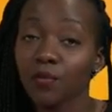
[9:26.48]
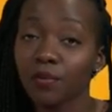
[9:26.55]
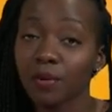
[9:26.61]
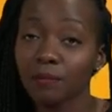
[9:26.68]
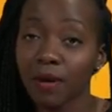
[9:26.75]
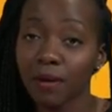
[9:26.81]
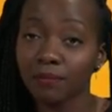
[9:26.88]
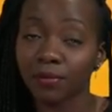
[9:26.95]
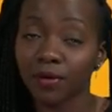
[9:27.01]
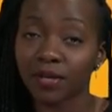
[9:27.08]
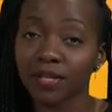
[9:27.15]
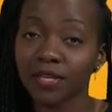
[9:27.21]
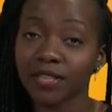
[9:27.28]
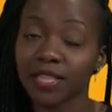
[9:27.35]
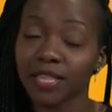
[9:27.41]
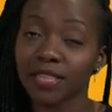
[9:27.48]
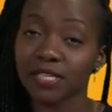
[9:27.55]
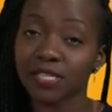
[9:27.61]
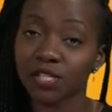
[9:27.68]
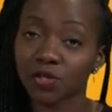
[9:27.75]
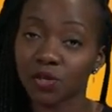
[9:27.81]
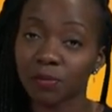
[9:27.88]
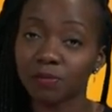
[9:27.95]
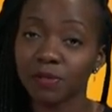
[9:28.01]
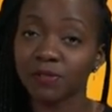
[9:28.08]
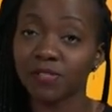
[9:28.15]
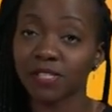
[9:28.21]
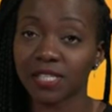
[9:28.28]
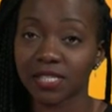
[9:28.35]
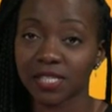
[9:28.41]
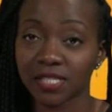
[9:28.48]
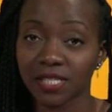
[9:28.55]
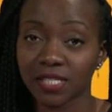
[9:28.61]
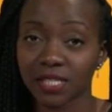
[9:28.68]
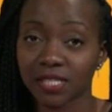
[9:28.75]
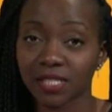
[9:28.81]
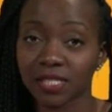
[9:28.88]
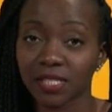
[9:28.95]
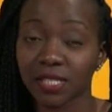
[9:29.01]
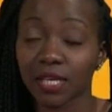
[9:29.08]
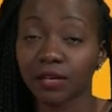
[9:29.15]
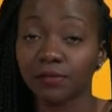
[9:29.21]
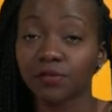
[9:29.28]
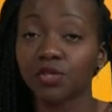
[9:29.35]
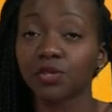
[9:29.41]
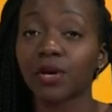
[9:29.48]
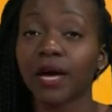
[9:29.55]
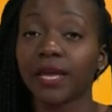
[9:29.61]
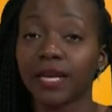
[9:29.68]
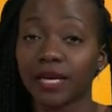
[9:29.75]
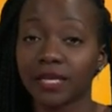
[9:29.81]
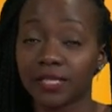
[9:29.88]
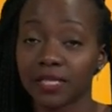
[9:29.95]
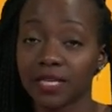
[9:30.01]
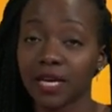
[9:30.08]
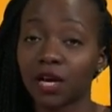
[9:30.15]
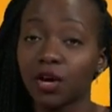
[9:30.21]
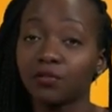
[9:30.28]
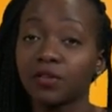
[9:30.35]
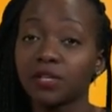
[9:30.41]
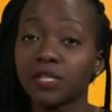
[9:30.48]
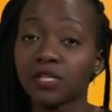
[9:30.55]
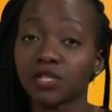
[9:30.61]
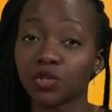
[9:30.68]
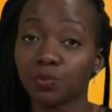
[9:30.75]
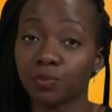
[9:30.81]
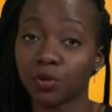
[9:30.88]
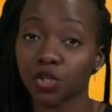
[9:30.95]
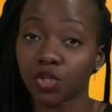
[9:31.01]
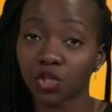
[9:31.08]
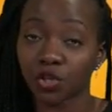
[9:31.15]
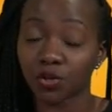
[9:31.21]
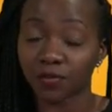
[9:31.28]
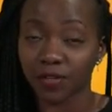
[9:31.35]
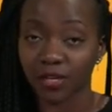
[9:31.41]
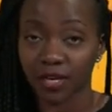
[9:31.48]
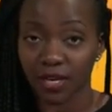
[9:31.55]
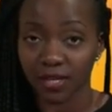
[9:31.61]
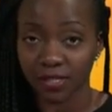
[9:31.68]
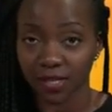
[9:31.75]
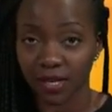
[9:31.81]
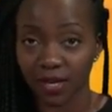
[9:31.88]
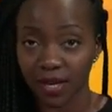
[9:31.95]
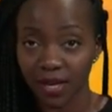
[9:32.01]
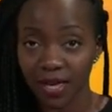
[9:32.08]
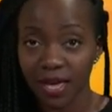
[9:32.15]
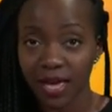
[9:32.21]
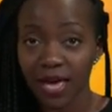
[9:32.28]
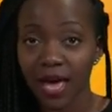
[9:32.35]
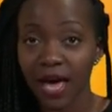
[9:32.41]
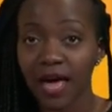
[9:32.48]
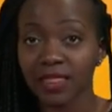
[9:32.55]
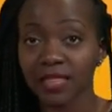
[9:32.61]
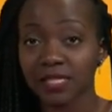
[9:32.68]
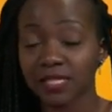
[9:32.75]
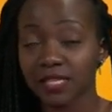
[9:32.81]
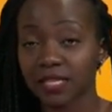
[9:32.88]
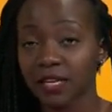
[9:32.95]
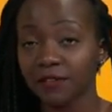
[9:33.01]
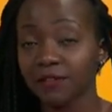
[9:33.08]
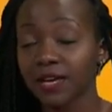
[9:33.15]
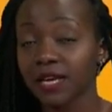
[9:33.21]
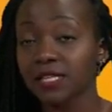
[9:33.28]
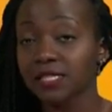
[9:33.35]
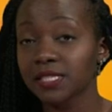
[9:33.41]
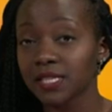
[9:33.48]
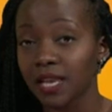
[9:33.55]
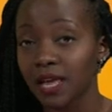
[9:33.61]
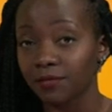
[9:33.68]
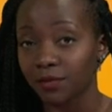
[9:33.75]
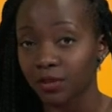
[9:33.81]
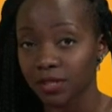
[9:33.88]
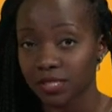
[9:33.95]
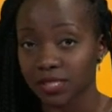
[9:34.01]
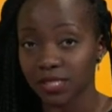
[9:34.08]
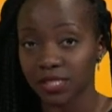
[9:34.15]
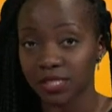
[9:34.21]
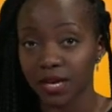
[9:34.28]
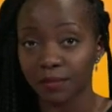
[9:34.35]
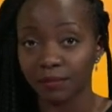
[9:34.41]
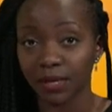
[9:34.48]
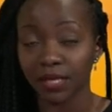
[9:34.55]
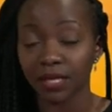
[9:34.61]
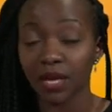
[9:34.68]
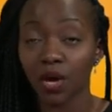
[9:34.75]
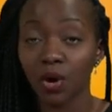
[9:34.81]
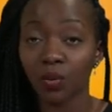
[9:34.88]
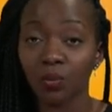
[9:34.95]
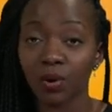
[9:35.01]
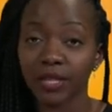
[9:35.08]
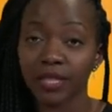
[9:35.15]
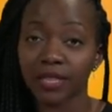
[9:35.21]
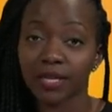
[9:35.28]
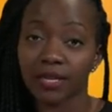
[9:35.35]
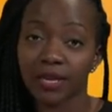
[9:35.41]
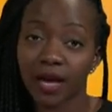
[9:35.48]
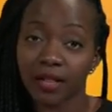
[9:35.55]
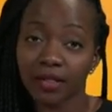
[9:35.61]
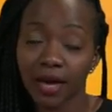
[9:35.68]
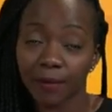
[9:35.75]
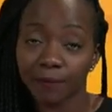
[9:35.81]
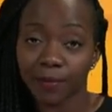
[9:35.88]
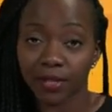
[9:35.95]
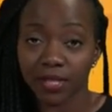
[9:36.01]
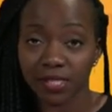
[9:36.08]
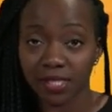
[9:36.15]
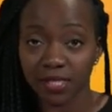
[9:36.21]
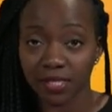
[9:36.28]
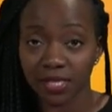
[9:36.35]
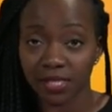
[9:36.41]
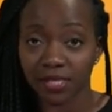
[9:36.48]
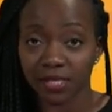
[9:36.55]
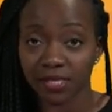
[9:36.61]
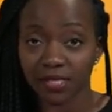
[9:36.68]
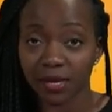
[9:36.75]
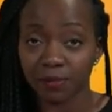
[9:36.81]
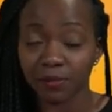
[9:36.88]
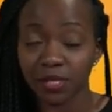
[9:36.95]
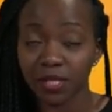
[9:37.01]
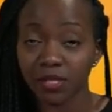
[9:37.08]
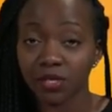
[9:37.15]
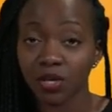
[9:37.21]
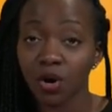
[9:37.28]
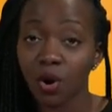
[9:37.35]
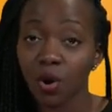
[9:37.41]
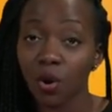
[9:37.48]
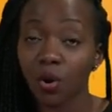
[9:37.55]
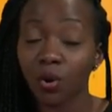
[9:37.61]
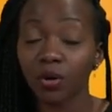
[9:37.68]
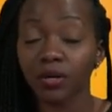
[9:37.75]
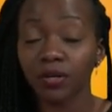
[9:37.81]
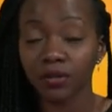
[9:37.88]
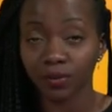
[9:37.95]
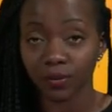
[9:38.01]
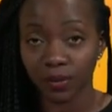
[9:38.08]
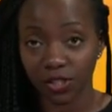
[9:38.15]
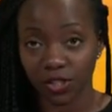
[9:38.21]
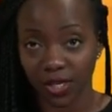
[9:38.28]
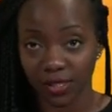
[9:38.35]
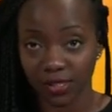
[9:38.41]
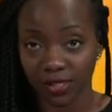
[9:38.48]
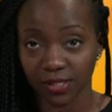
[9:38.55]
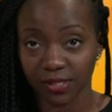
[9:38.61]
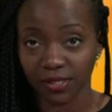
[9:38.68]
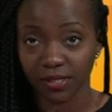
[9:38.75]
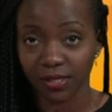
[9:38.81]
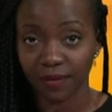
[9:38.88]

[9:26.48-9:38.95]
Remember that the descriptive statistics gives you an idea of the distribution of the data, and the significance levels determine whether the null hypothesis is accepted or rejected.